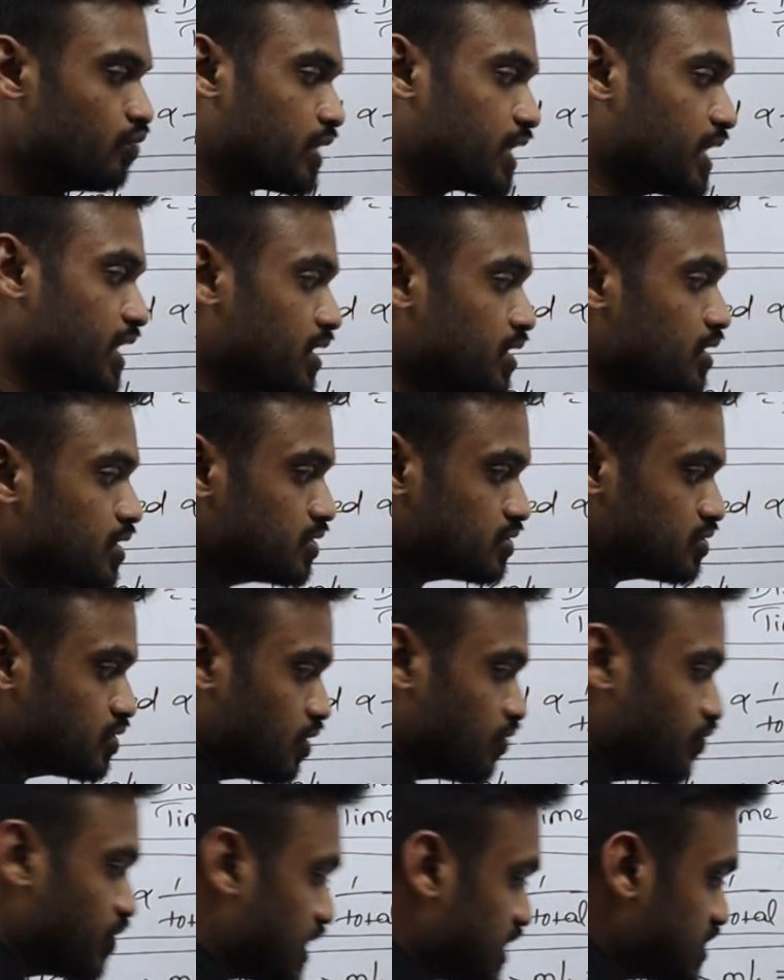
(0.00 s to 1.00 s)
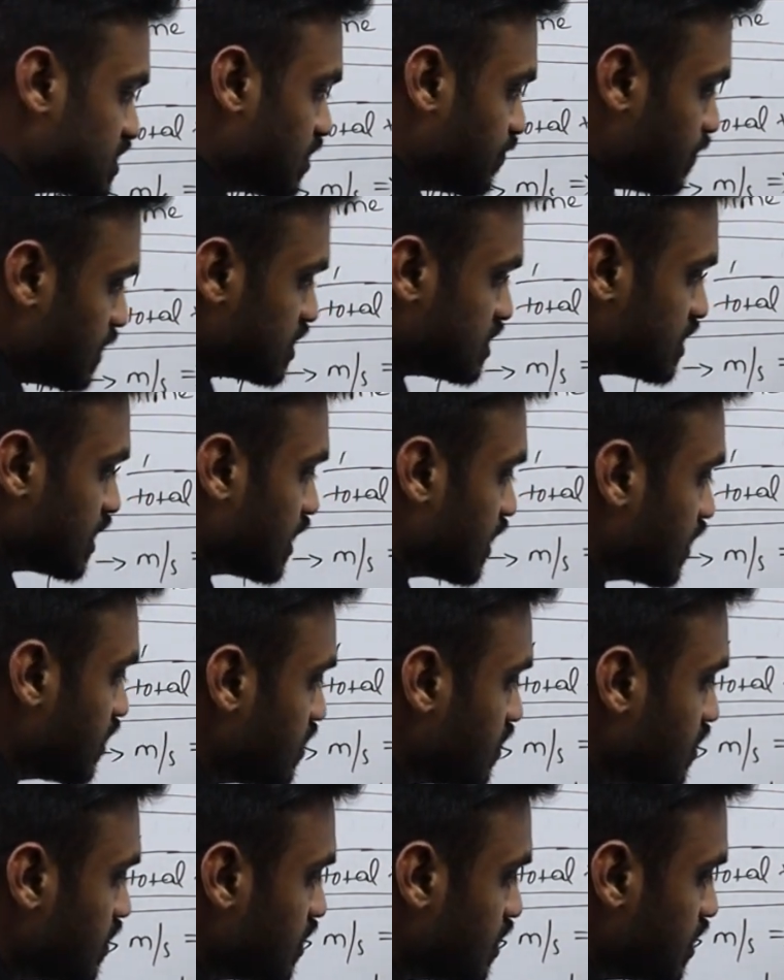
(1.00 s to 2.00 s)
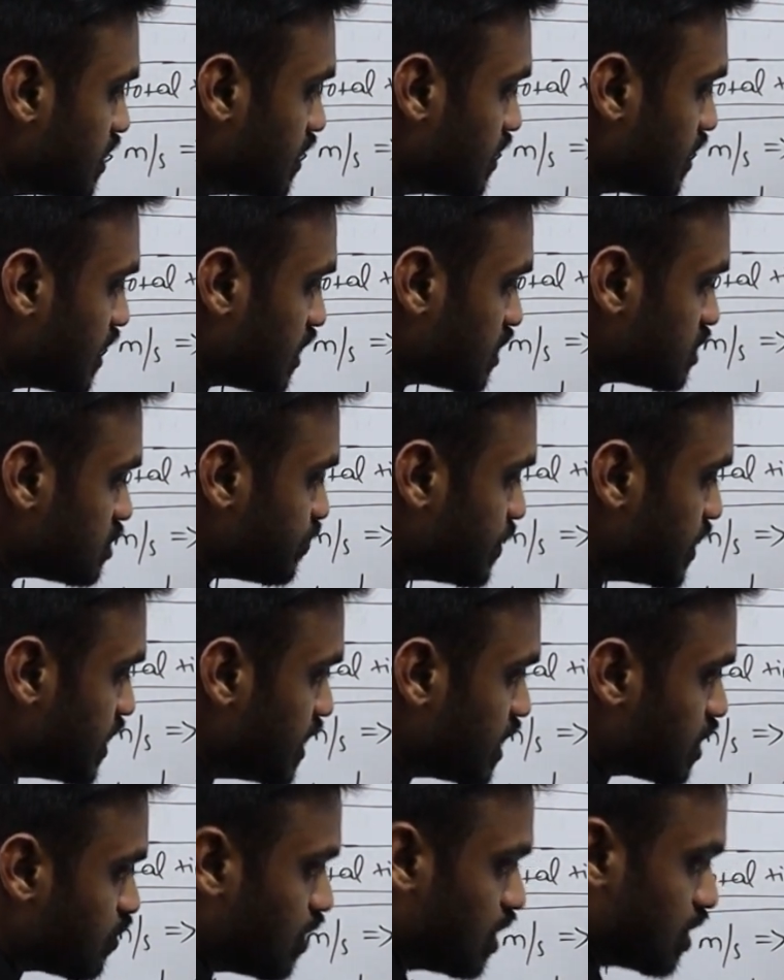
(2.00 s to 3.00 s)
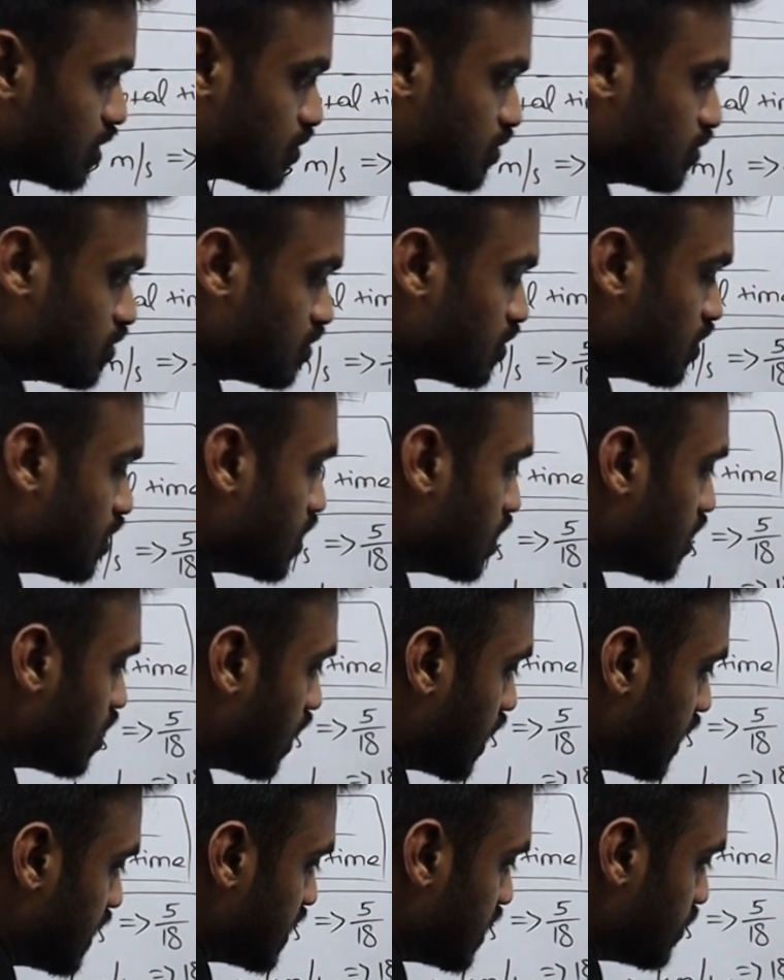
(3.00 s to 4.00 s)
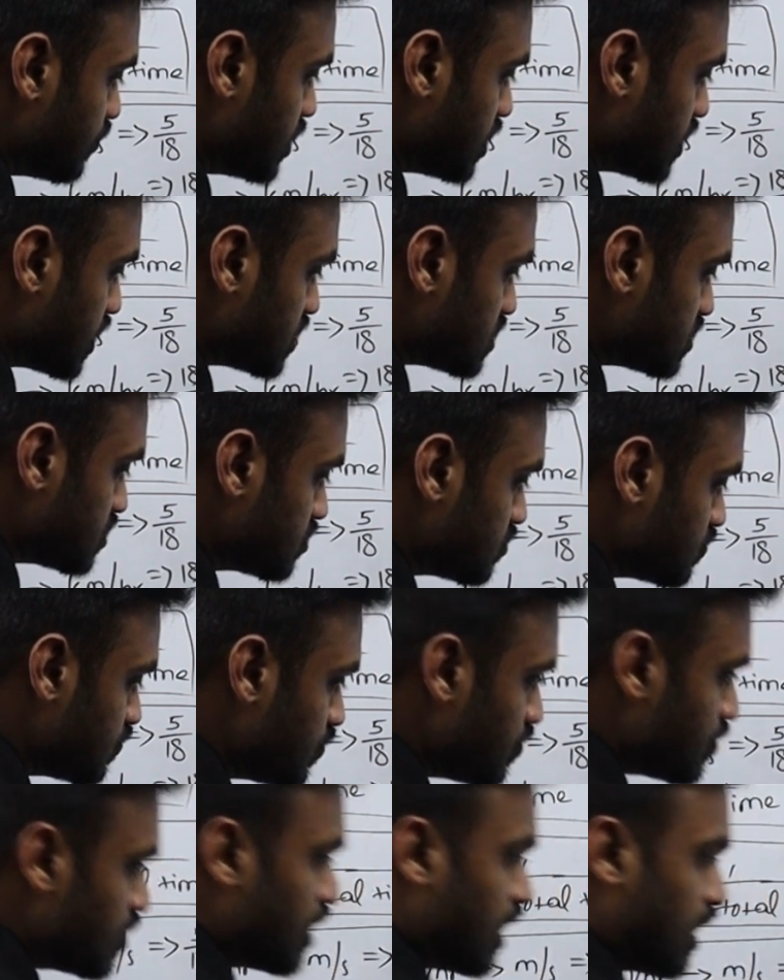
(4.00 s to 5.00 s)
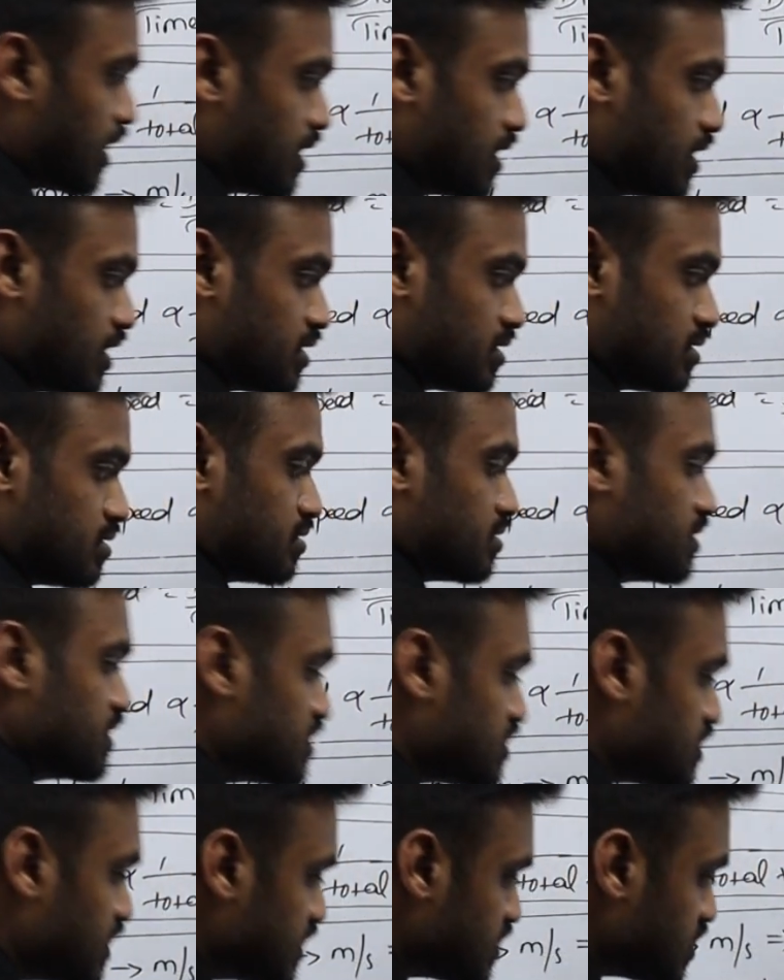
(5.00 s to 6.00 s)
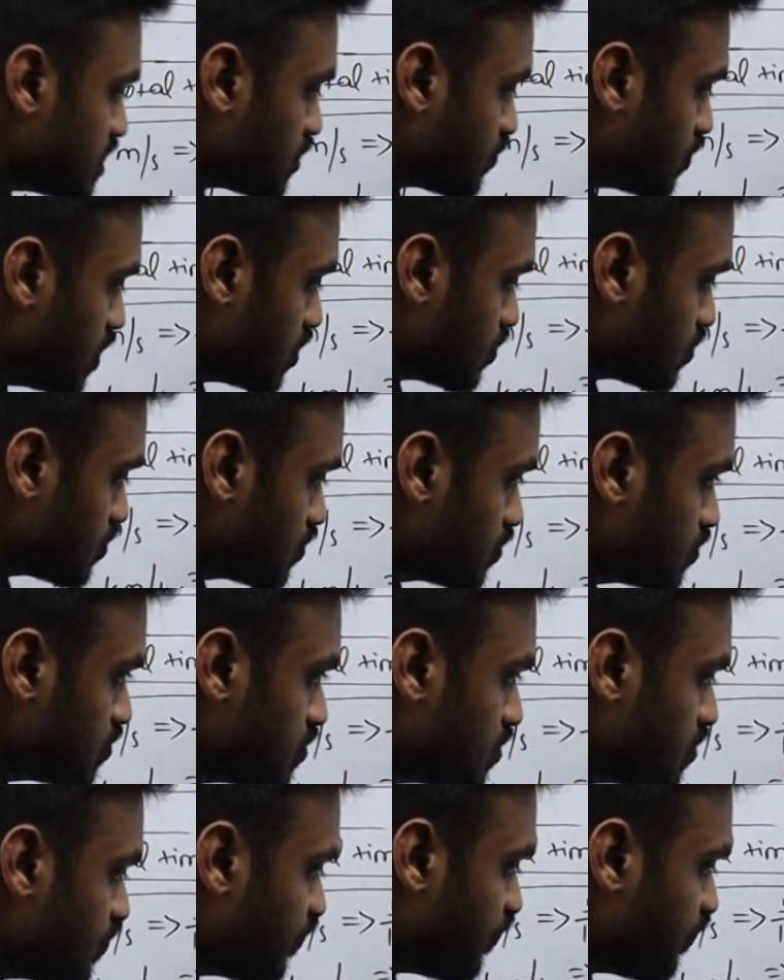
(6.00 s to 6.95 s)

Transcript: Okay, so we can simply say here speed equal to 100 meters and distance equal to